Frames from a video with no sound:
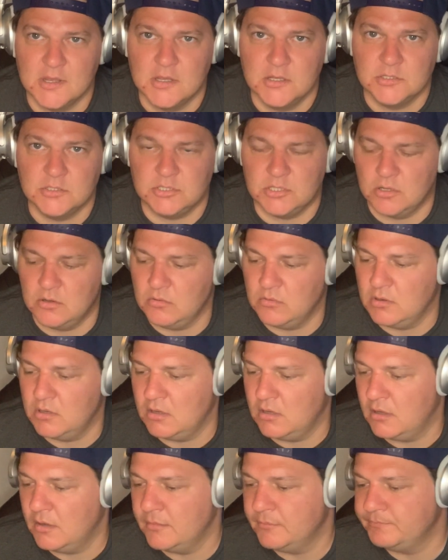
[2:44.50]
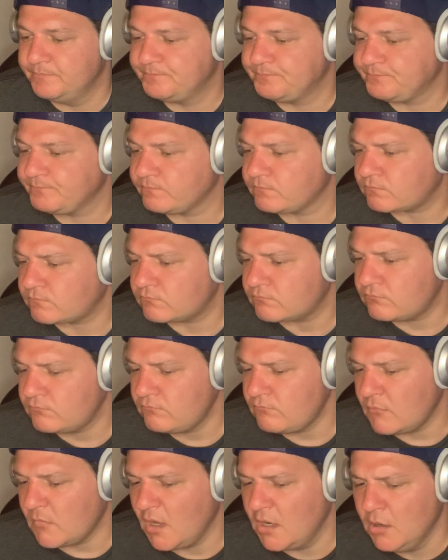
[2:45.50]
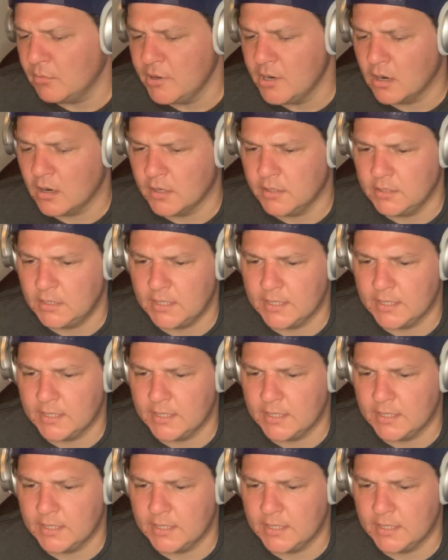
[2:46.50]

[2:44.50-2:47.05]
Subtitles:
So here we are.